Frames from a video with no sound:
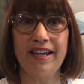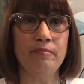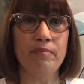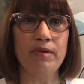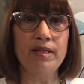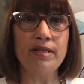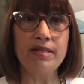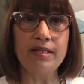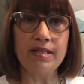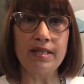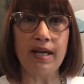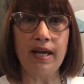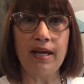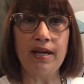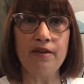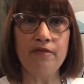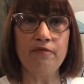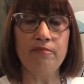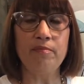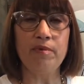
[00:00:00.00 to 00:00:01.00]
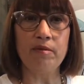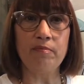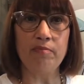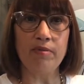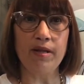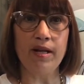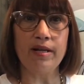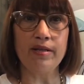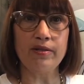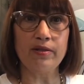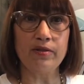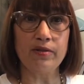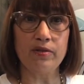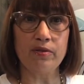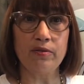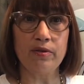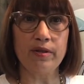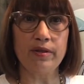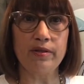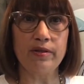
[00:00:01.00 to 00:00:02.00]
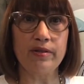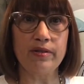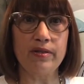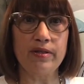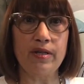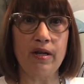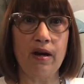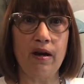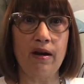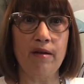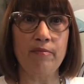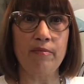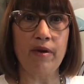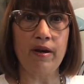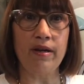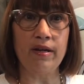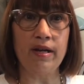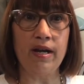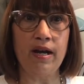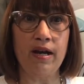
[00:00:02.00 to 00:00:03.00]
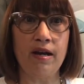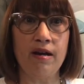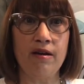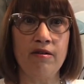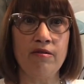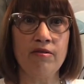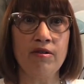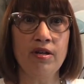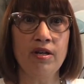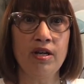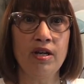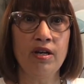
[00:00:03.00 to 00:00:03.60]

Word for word: Be safe, be blessed during this time right now.